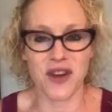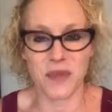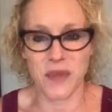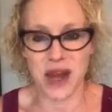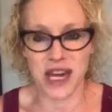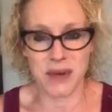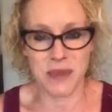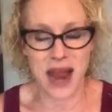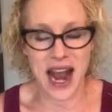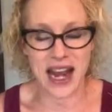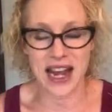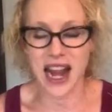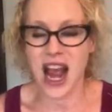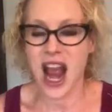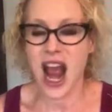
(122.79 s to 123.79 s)
your money
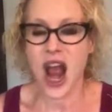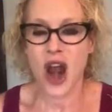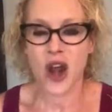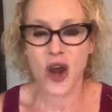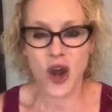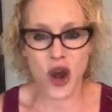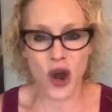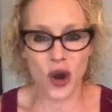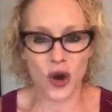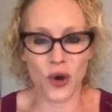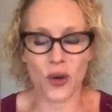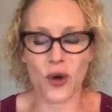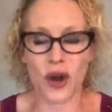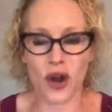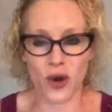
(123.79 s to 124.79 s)
back,
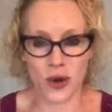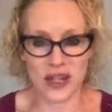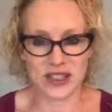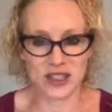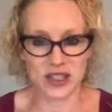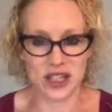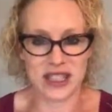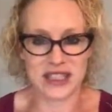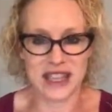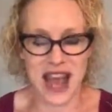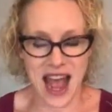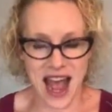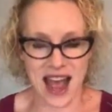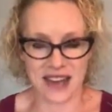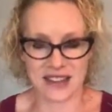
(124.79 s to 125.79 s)
no questions
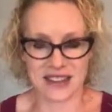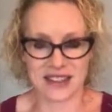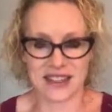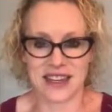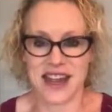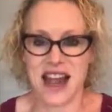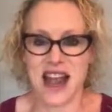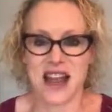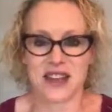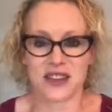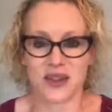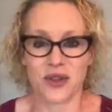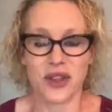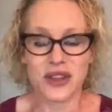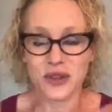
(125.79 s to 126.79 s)
asked.
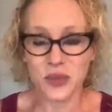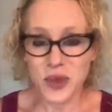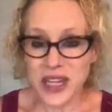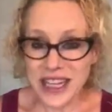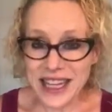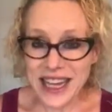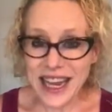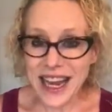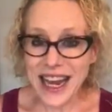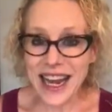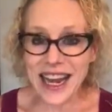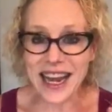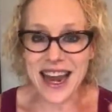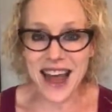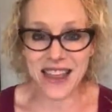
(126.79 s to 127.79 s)
So there's
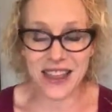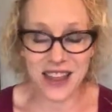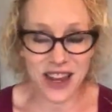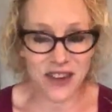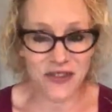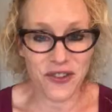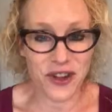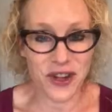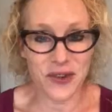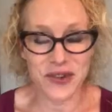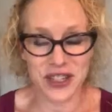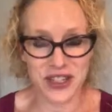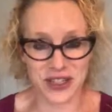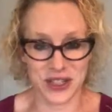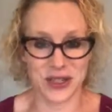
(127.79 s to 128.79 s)
really nothing for you
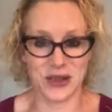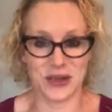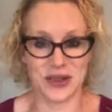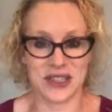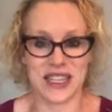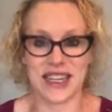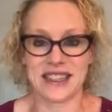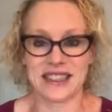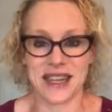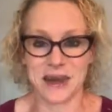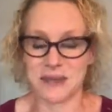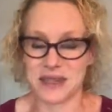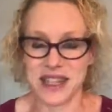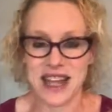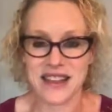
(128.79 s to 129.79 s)
to lose
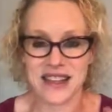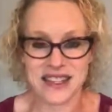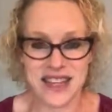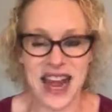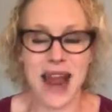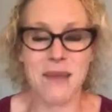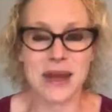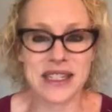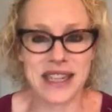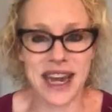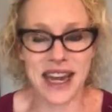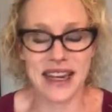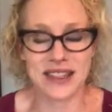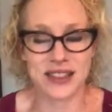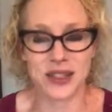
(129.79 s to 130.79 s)
except the time it
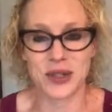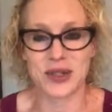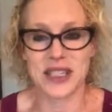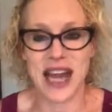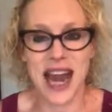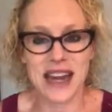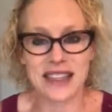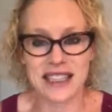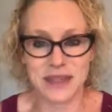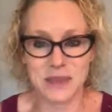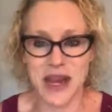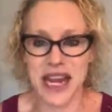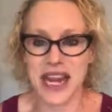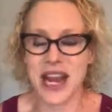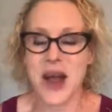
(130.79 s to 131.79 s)
takes to text
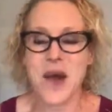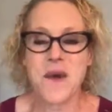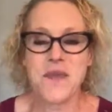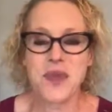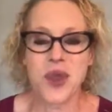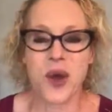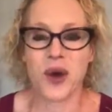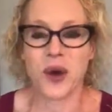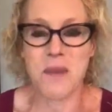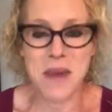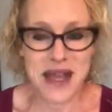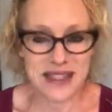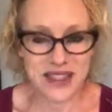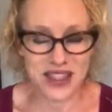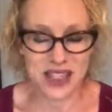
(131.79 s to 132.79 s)
me or
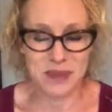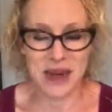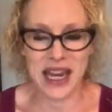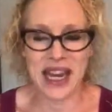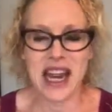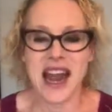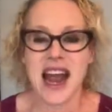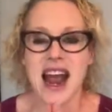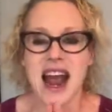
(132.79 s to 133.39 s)
message me.